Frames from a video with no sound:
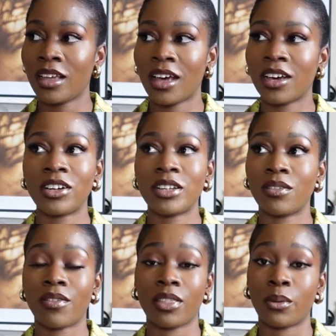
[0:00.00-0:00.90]
I can't even
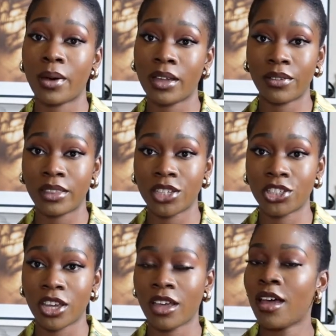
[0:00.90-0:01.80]
find the word for this
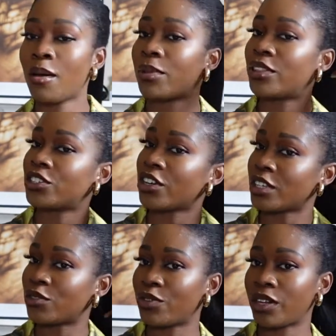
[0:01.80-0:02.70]
shirt, but this shirt
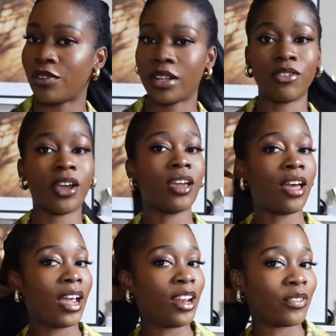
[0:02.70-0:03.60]
is really, really great.
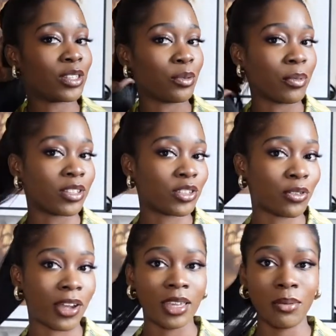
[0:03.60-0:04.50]
I love it so much.
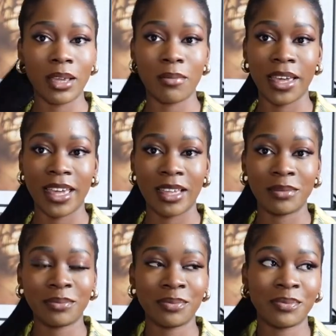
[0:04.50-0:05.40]
Sorry, I keep playing my hair.
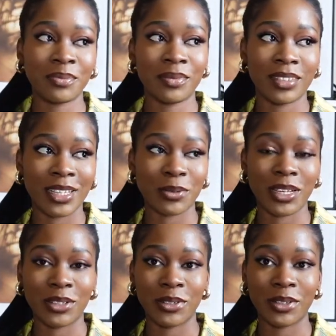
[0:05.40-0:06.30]
That's what I
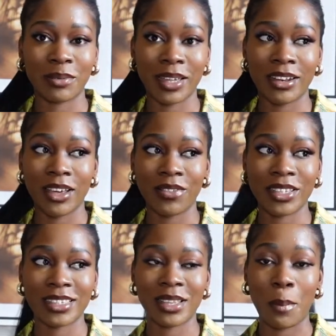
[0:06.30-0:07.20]
do. I'm getting
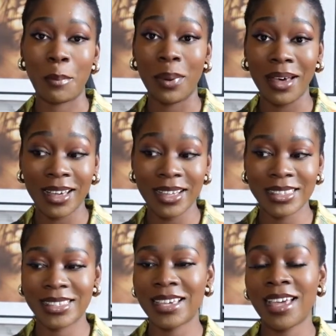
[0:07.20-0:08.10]
nervous.
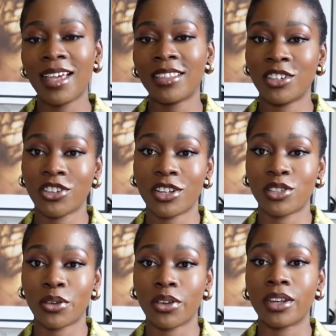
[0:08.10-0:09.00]
But this shirt is
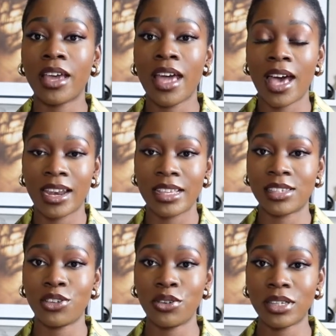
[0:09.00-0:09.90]
so good, and it's
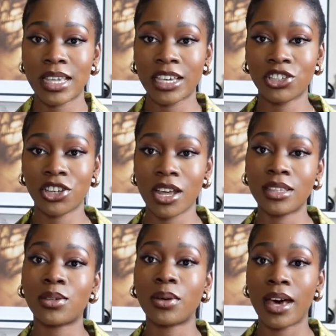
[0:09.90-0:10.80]
a unisex shirt,
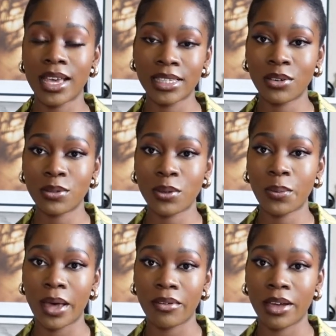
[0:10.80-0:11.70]
so guys can also
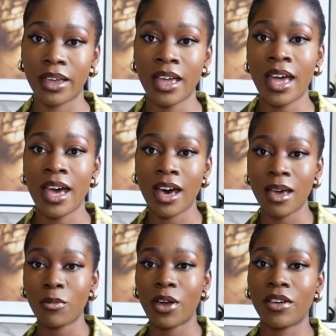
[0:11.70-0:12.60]
wear it.
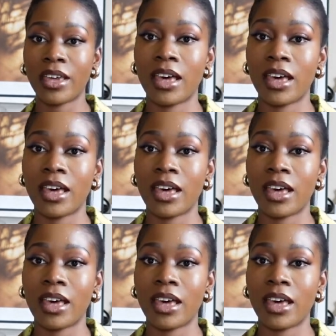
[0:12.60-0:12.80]
I'm wearing it